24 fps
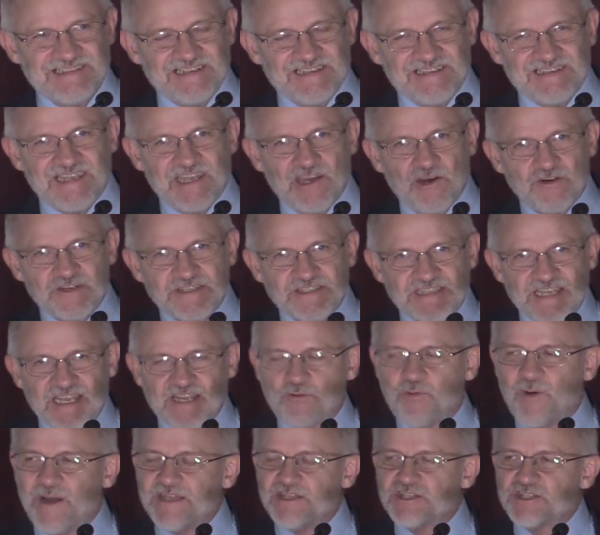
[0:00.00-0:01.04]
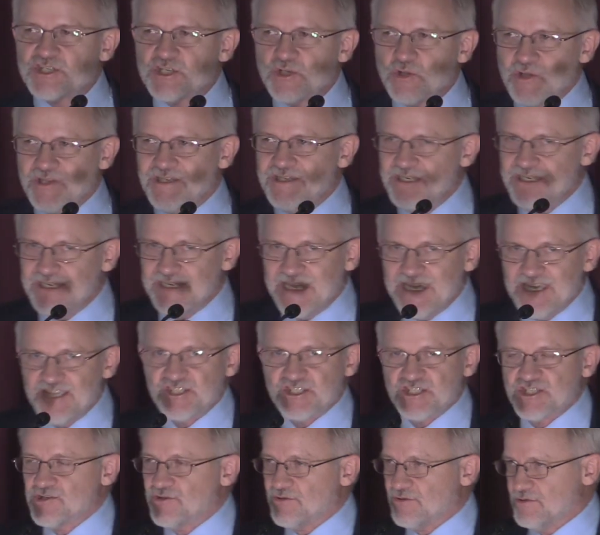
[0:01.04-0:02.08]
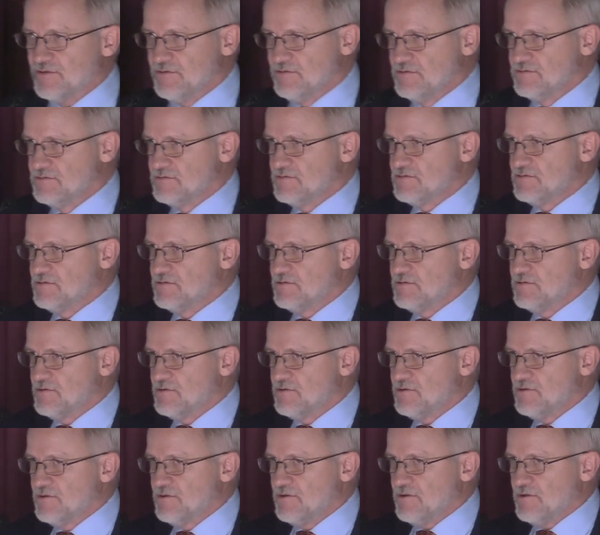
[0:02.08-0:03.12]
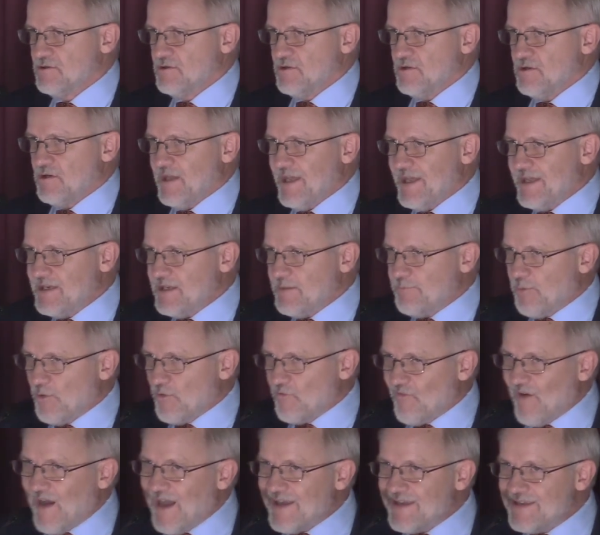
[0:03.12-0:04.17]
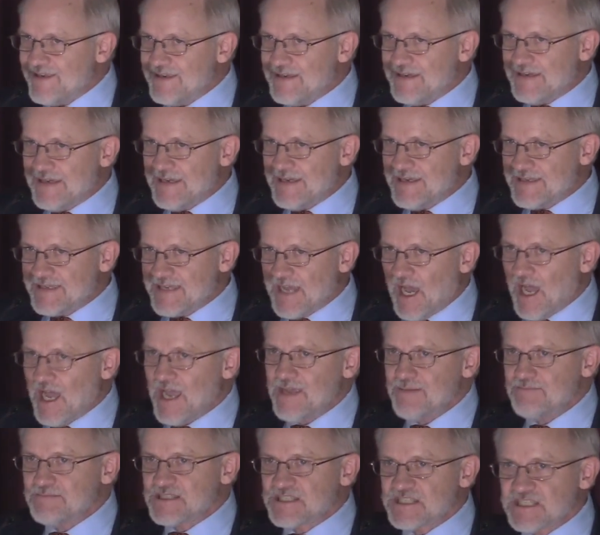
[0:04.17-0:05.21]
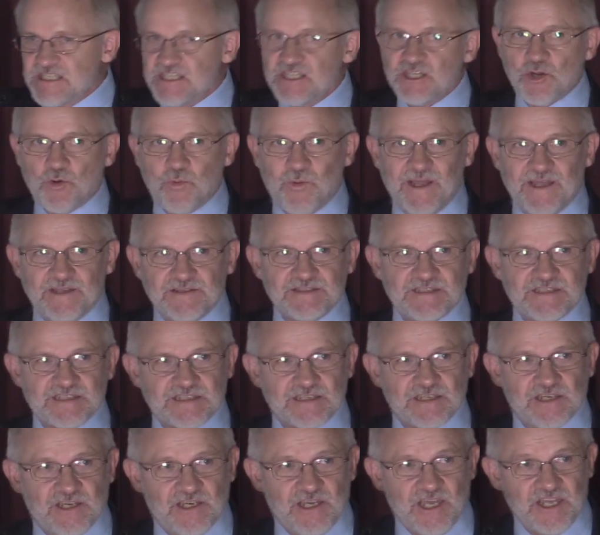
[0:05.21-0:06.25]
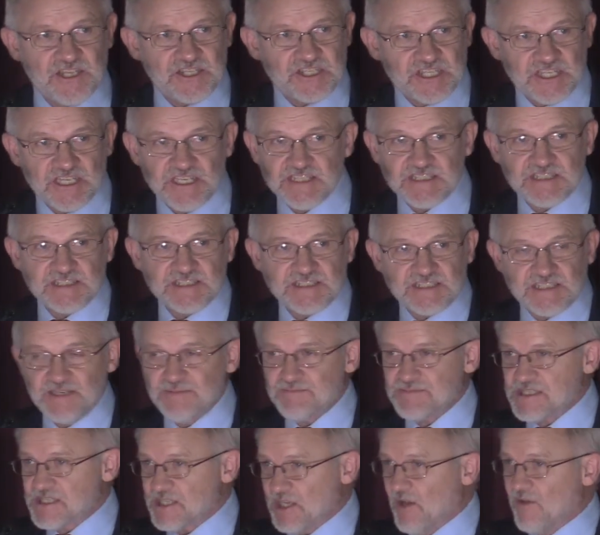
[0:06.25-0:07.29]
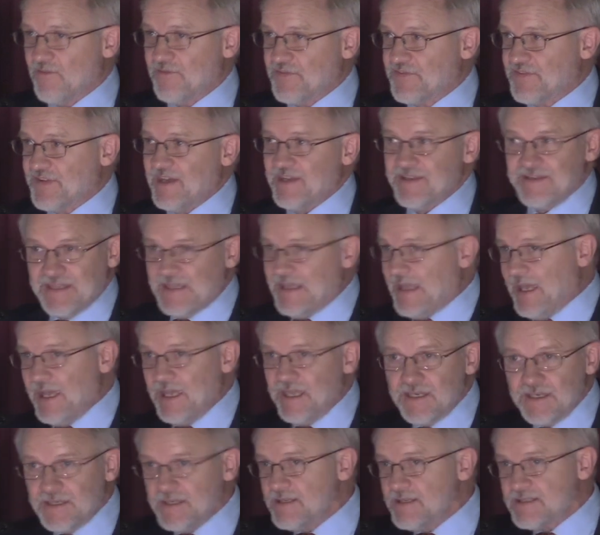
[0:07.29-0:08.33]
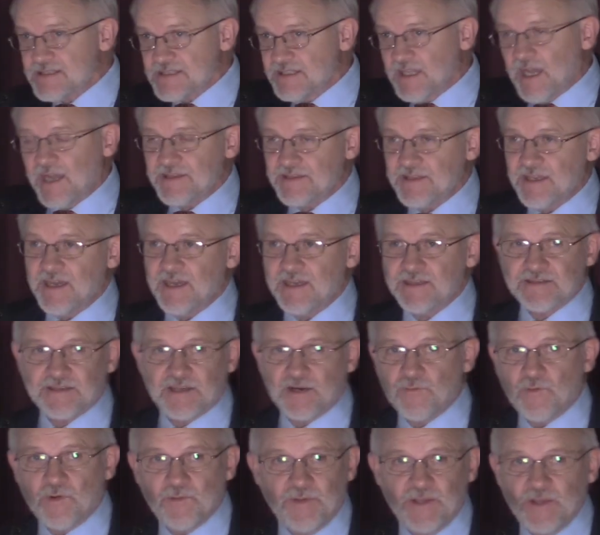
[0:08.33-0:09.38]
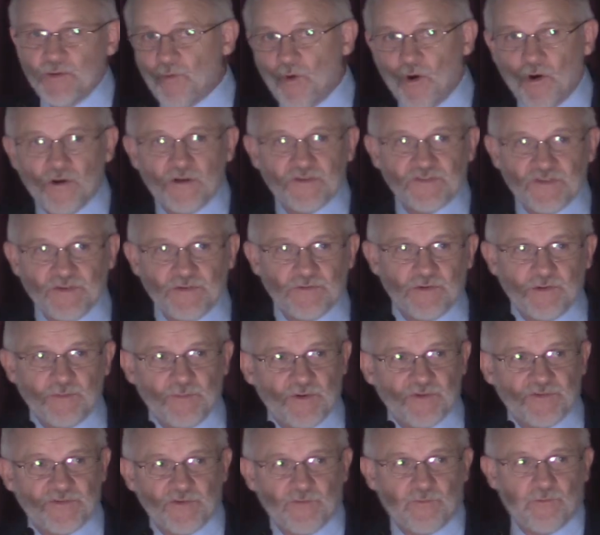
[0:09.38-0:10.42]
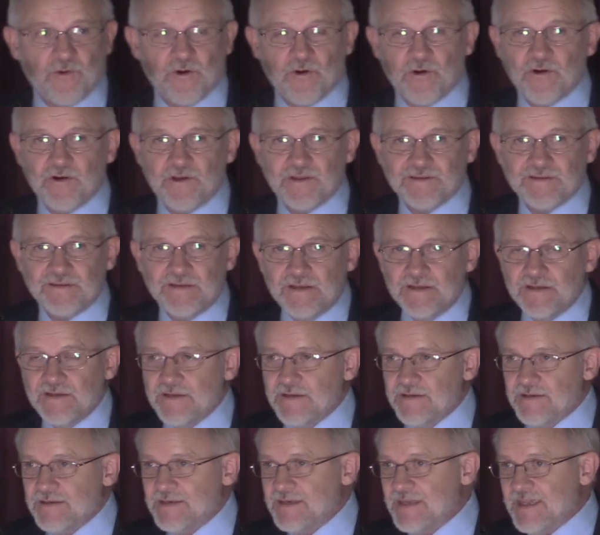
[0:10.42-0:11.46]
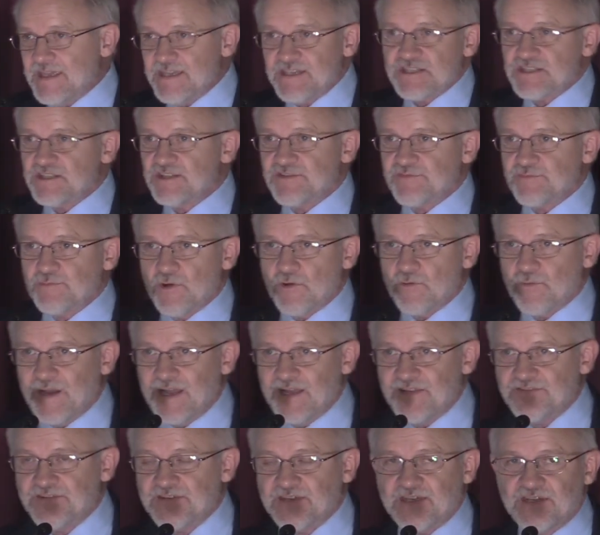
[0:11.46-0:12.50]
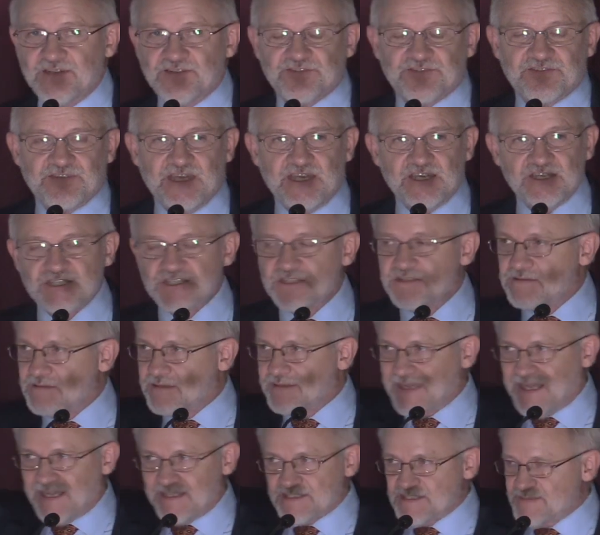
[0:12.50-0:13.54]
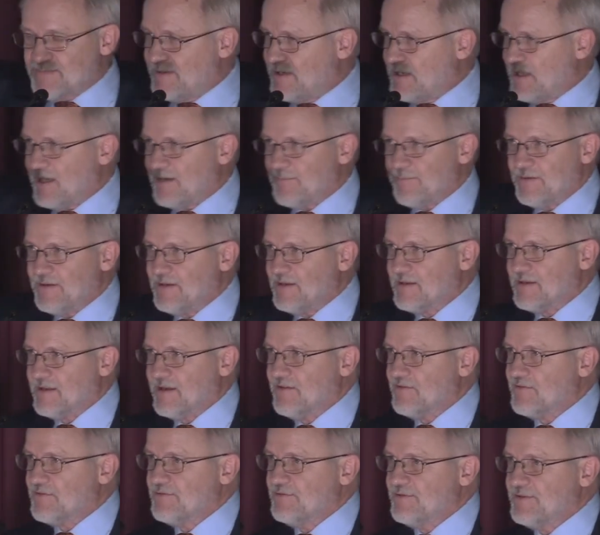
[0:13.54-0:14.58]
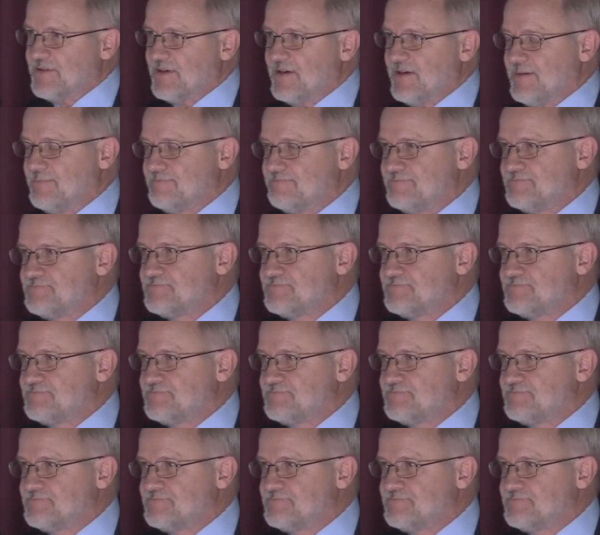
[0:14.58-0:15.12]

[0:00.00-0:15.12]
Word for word: They are sequential in nature, and they provide a time sequence. And Jesus himself said, The end is not yet. There will be wars and rumors of war and Nations will rise against nation. That's been happening down through time.